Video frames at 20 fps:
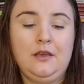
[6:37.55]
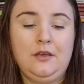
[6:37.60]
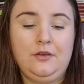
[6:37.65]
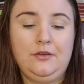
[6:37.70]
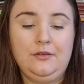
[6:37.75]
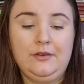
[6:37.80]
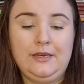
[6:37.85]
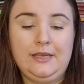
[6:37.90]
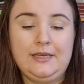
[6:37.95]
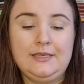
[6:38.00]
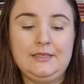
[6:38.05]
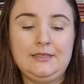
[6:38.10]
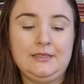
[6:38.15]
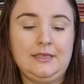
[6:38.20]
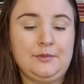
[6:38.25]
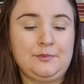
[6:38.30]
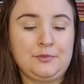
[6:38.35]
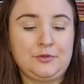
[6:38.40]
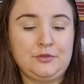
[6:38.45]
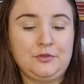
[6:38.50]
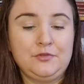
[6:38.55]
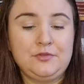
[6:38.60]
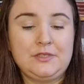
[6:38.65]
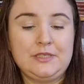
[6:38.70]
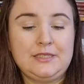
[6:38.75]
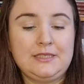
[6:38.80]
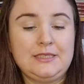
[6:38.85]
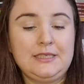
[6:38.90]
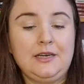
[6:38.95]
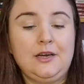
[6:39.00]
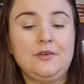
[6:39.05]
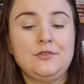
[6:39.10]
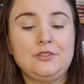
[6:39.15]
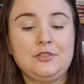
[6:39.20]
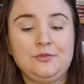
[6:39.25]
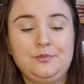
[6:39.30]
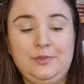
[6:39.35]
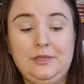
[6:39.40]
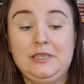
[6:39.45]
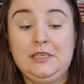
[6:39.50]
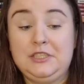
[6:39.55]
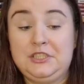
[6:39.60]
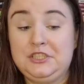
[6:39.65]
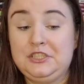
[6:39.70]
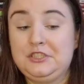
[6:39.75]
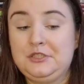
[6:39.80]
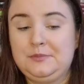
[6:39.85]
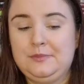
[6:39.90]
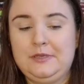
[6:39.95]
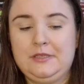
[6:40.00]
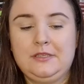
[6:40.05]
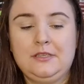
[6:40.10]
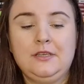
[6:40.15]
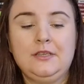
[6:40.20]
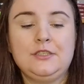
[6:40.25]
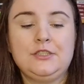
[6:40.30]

unless it proves itself to be legitimate.